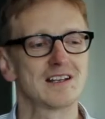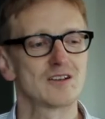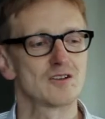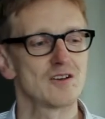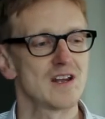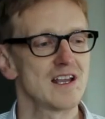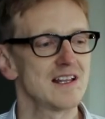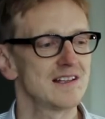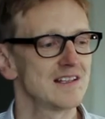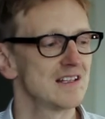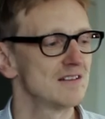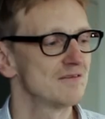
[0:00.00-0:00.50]

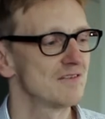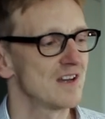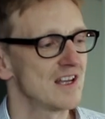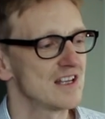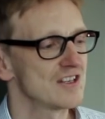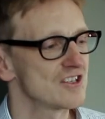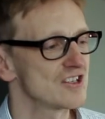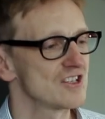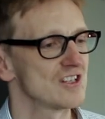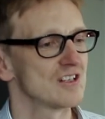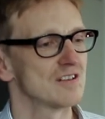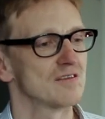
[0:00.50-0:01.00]
great
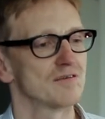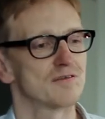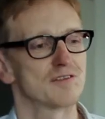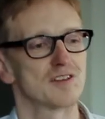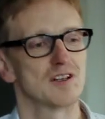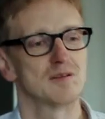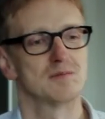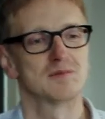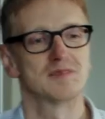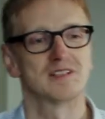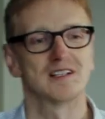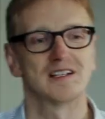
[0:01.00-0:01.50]
invention
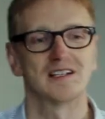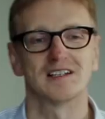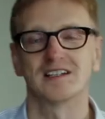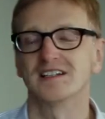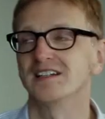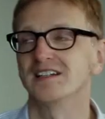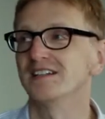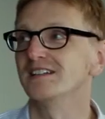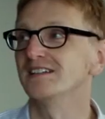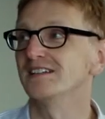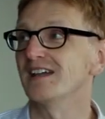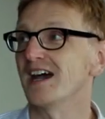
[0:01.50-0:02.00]
from the
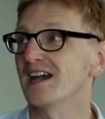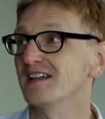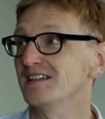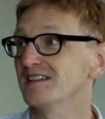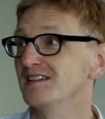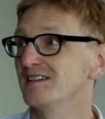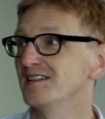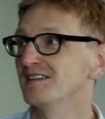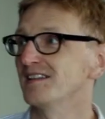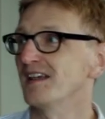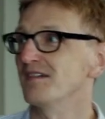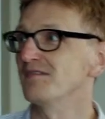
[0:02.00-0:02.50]

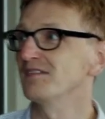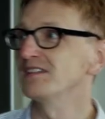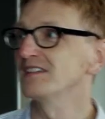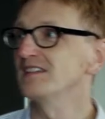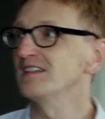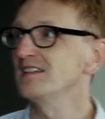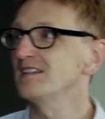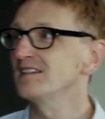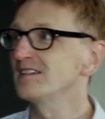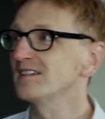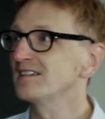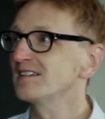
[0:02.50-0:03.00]
nineteen
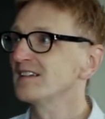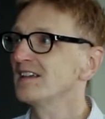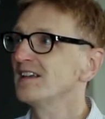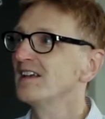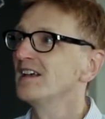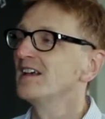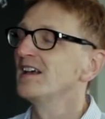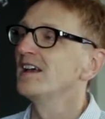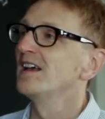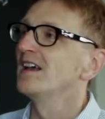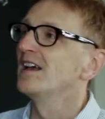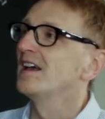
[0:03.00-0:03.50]
seventies.
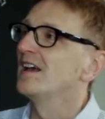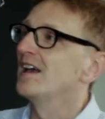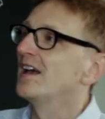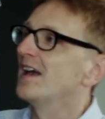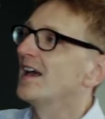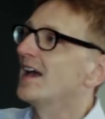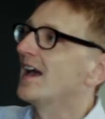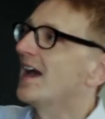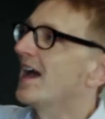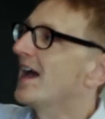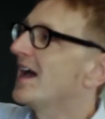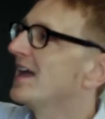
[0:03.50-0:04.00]

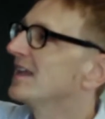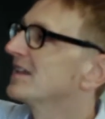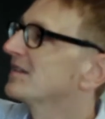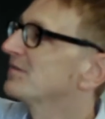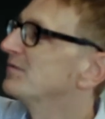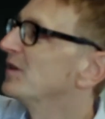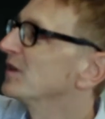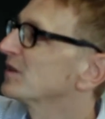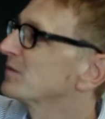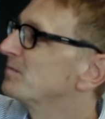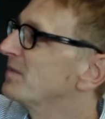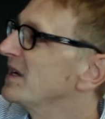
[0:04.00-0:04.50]
And
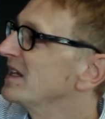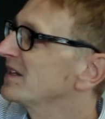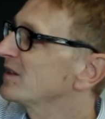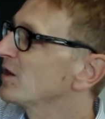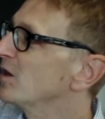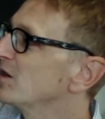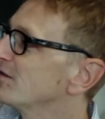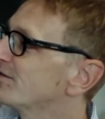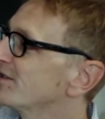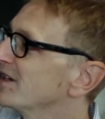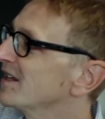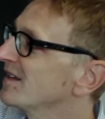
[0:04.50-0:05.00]
what Bitcoin, for